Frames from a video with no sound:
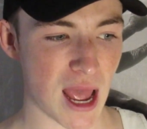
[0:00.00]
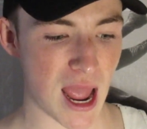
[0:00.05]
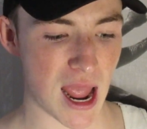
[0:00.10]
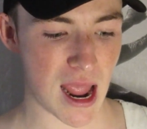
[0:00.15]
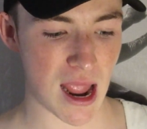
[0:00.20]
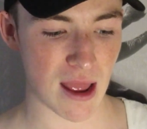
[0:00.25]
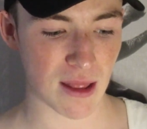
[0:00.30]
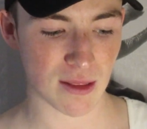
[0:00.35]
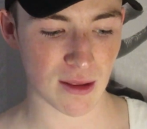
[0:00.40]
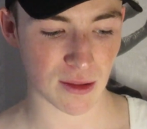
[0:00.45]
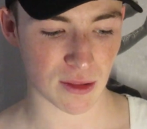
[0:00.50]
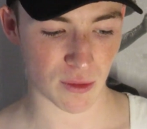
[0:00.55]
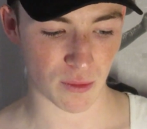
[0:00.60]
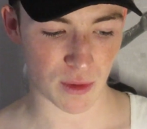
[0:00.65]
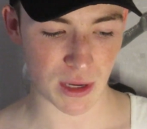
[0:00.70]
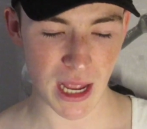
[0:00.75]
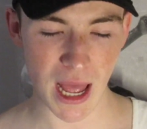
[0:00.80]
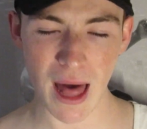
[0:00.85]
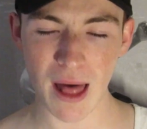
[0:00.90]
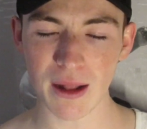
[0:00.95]
And the
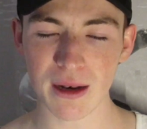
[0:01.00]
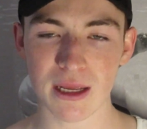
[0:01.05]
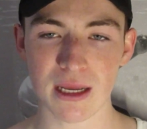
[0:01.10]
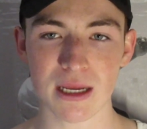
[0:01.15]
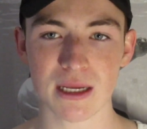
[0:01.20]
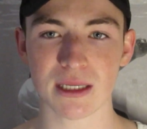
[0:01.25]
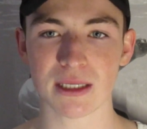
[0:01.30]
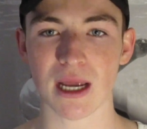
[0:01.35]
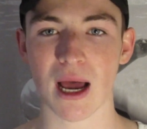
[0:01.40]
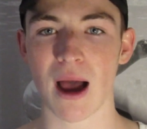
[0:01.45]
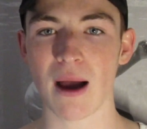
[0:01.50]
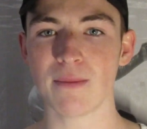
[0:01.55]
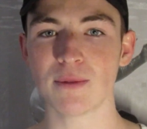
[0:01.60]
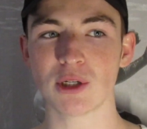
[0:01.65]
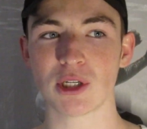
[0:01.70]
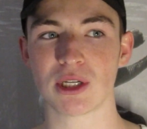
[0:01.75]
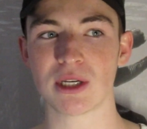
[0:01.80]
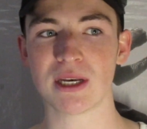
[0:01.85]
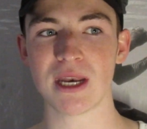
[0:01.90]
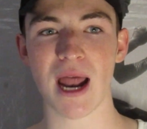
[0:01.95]
reality is I'm
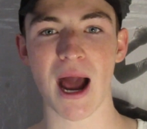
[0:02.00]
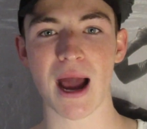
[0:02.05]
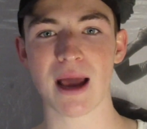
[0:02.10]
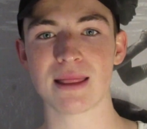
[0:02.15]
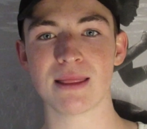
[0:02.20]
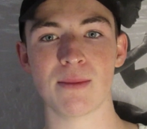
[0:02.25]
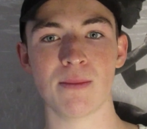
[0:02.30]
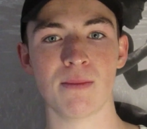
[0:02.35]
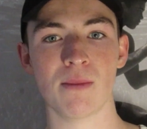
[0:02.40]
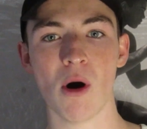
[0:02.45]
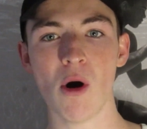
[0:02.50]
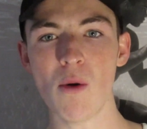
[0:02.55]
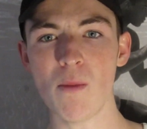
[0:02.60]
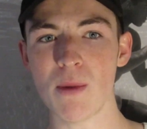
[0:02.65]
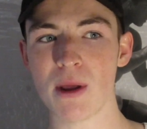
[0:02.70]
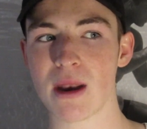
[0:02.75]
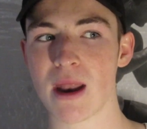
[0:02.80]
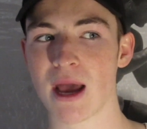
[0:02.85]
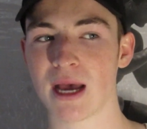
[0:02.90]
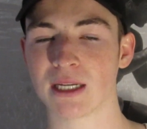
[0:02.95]
just not in the
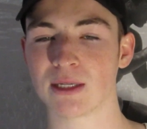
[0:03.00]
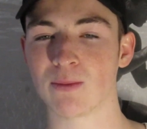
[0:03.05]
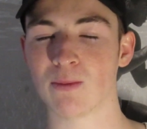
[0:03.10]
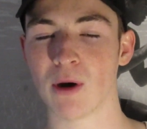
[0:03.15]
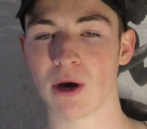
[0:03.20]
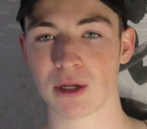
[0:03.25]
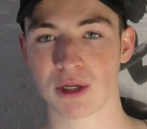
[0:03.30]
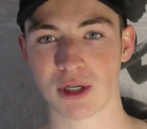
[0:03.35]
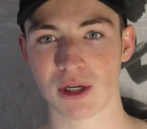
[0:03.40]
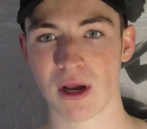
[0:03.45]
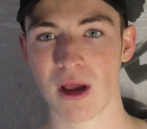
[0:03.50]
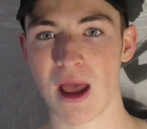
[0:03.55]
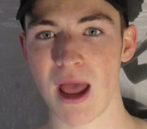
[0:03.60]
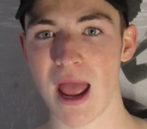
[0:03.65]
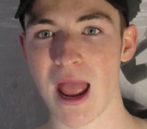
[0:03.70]
moment as much.